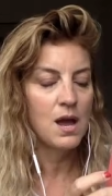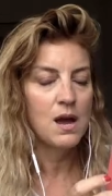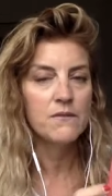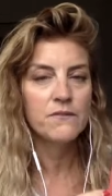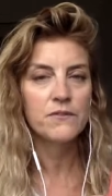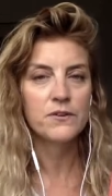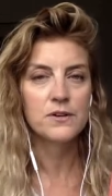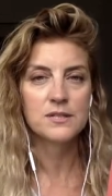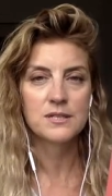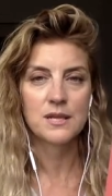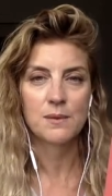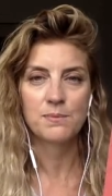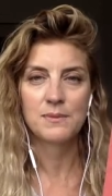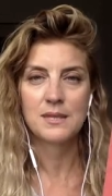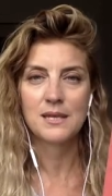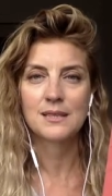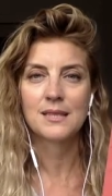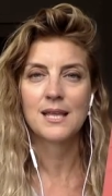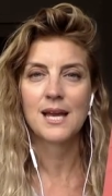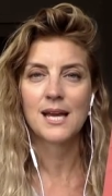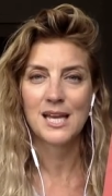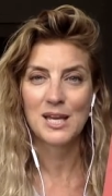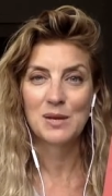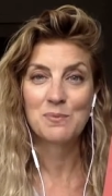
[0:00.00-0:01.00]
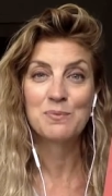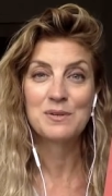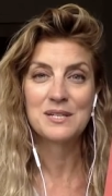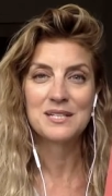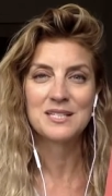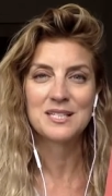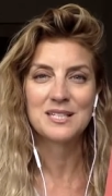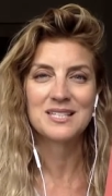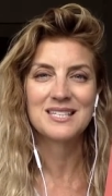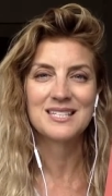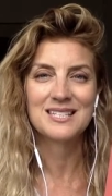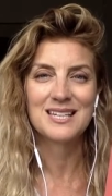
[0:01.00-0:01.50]
for something that can be
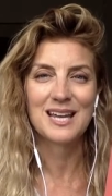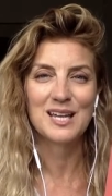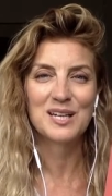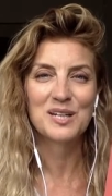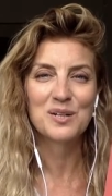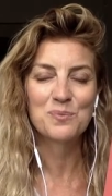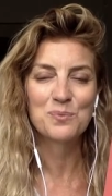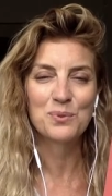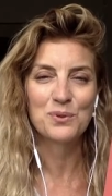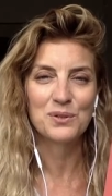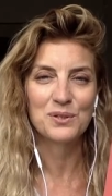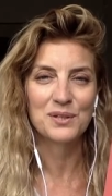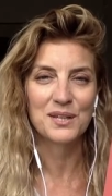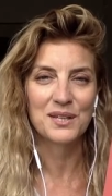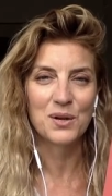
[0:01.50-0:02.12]
sustainable.